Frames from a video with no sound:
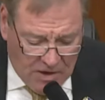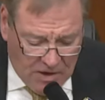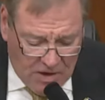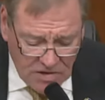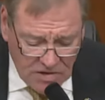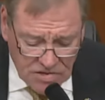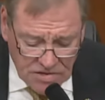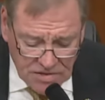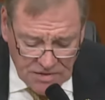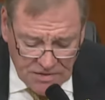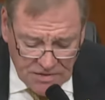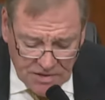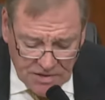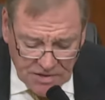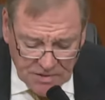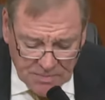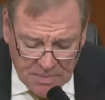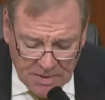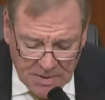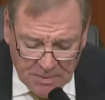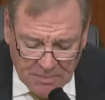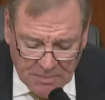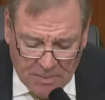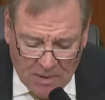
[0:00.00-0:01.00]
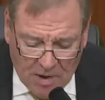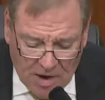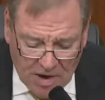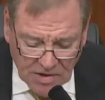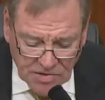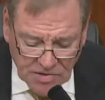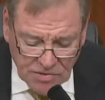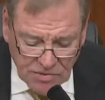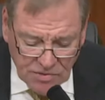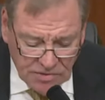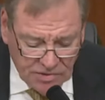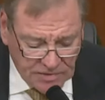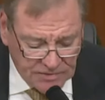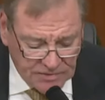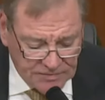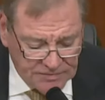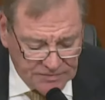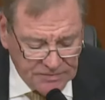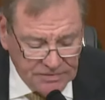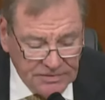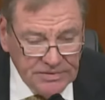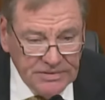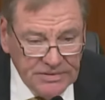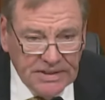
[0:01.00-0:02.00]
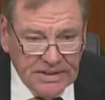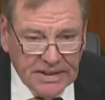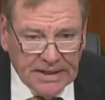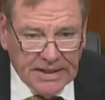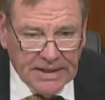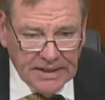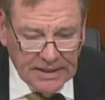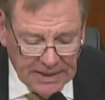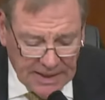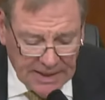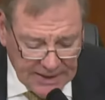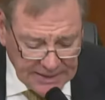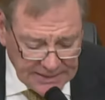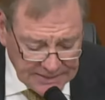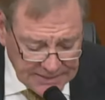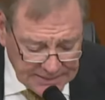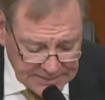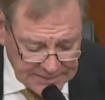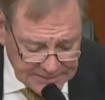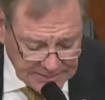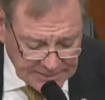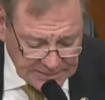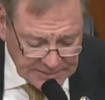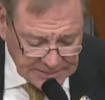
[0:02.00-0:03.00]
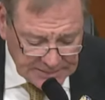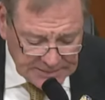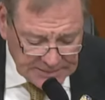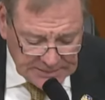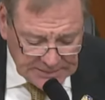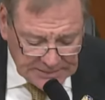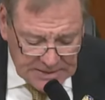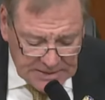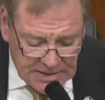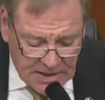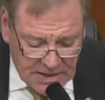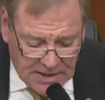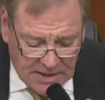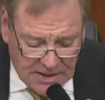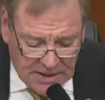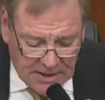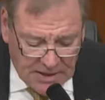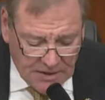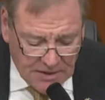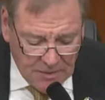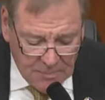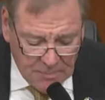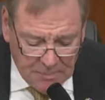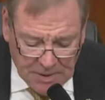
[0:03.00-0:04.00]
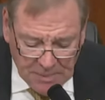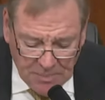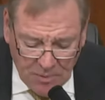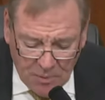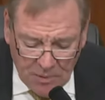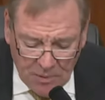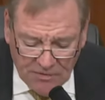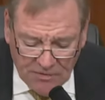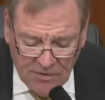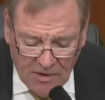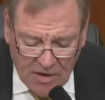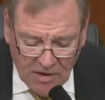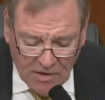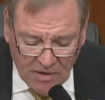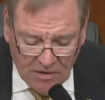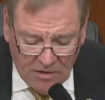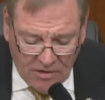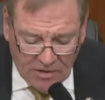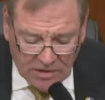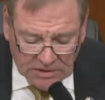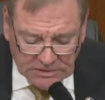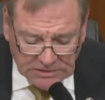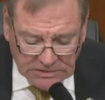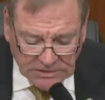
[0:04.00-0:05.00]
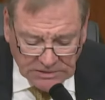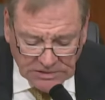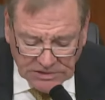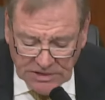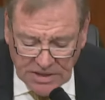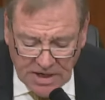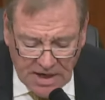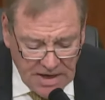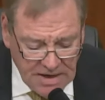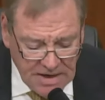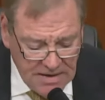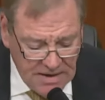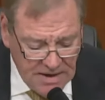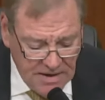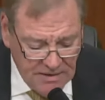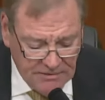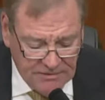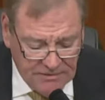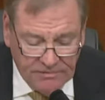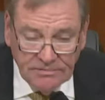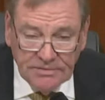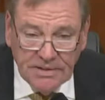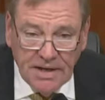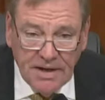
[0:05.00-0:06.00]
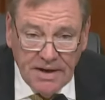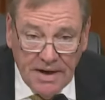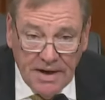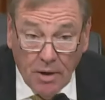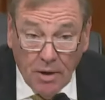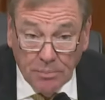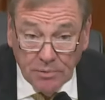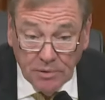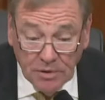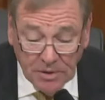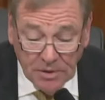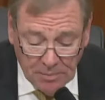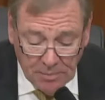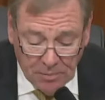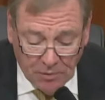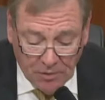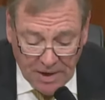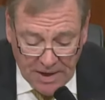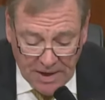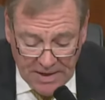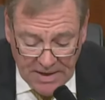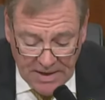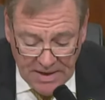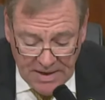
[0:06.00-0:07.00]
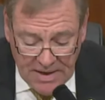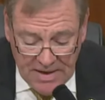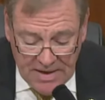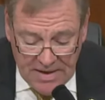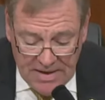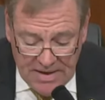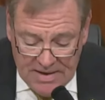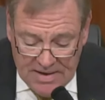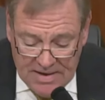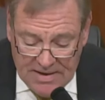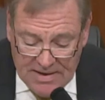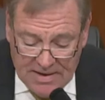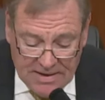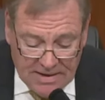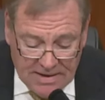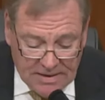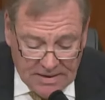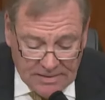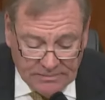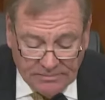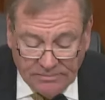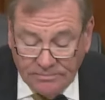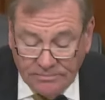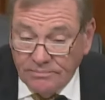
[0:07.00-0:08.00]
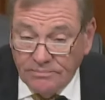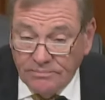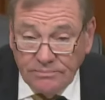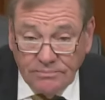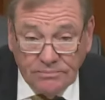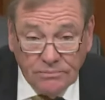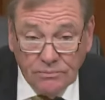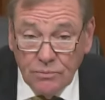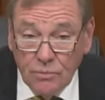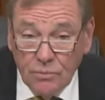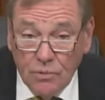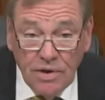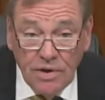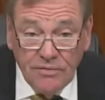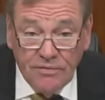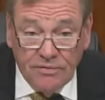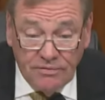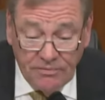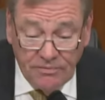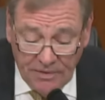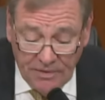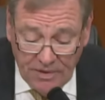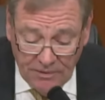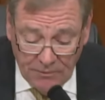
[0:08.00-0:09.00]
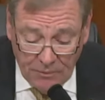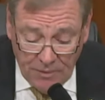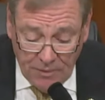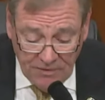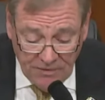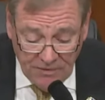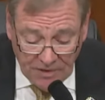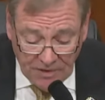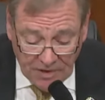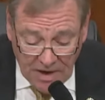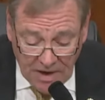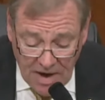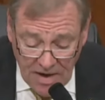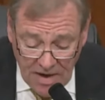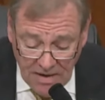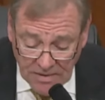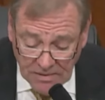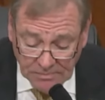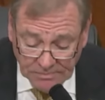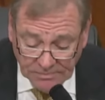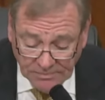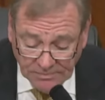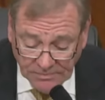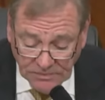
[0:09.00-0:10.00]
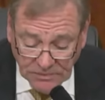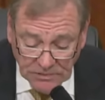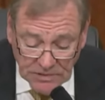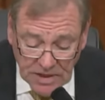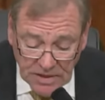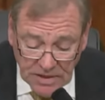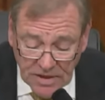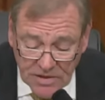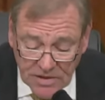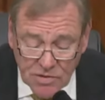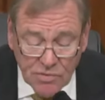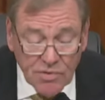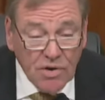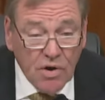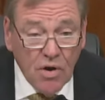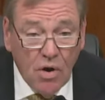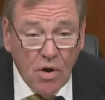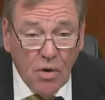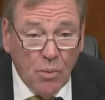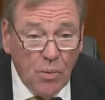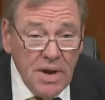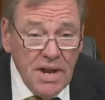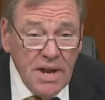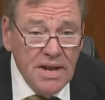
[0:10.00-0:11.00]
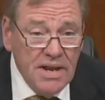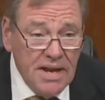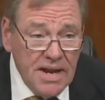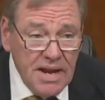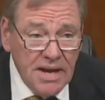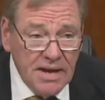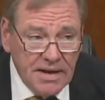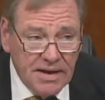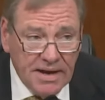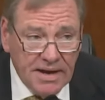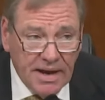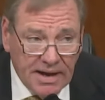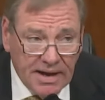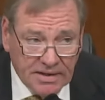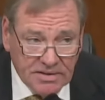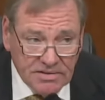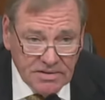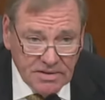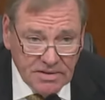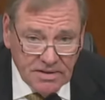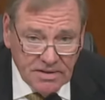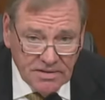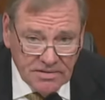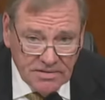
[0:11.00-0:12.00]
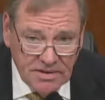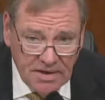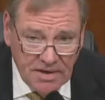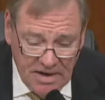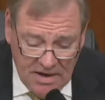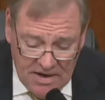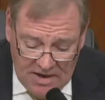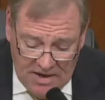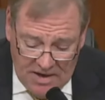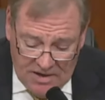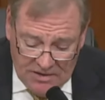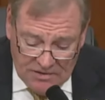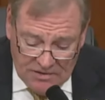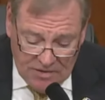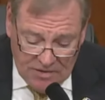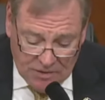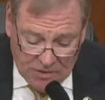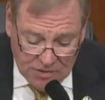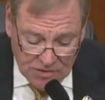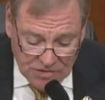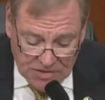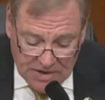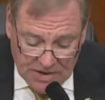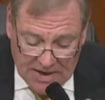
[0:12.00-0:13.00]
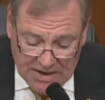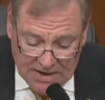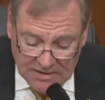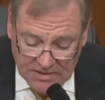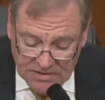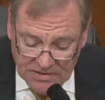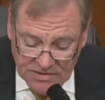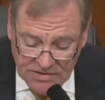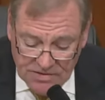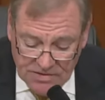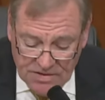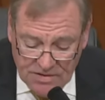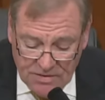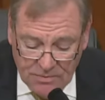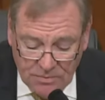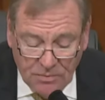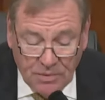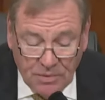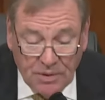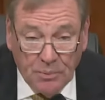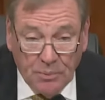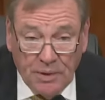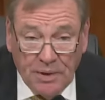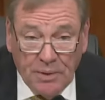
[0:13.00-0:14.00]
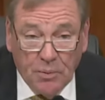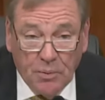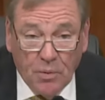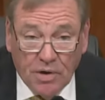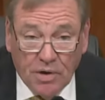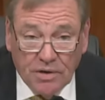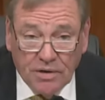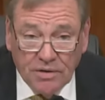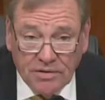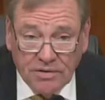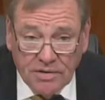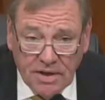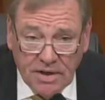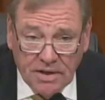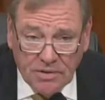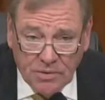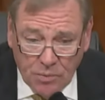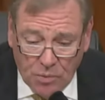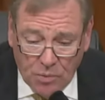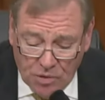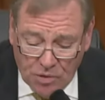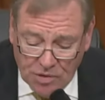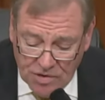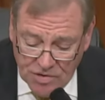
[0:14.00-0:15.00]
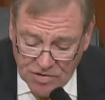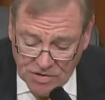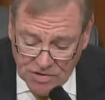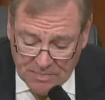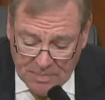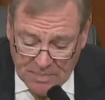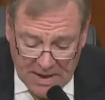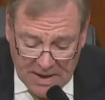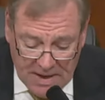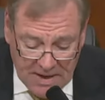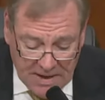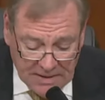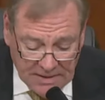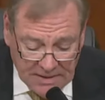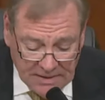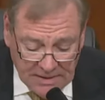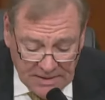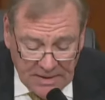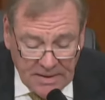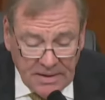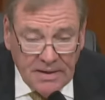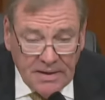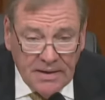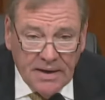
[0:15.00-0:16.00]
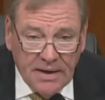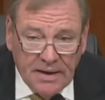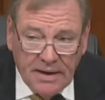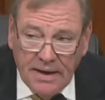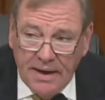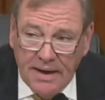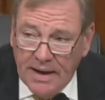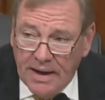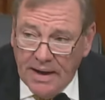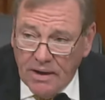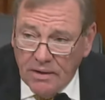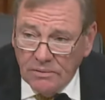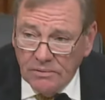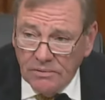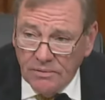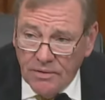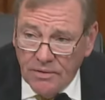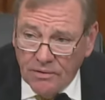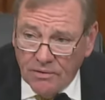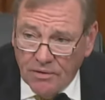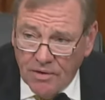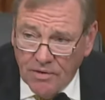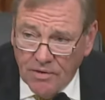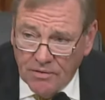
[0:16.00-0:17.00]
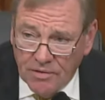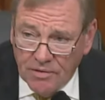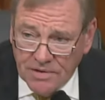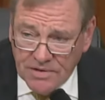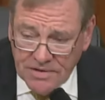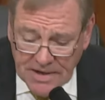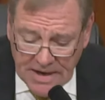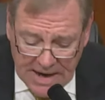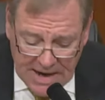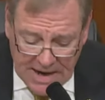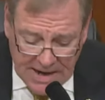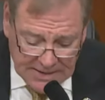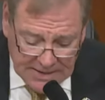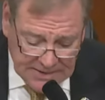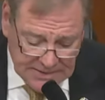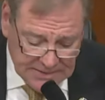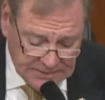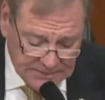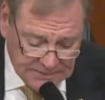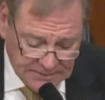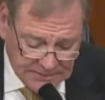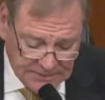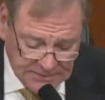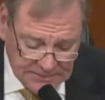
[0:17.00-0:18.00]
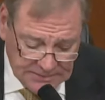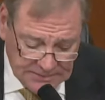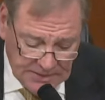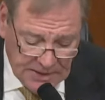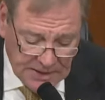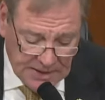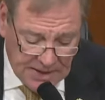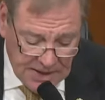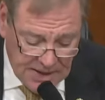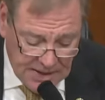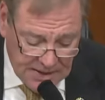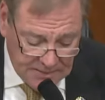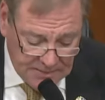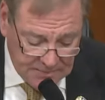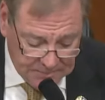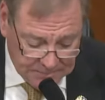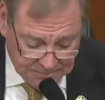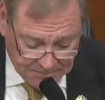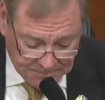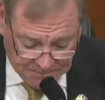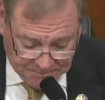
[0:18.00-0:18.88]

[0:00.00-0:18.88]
Largely, there's been a posture of neglect. The people we fought alongside have and helped liberate, we've forgotten them. Well, let's recall, we needed access to those islands when we wanted to take the war to Japan, and now they're under attack again.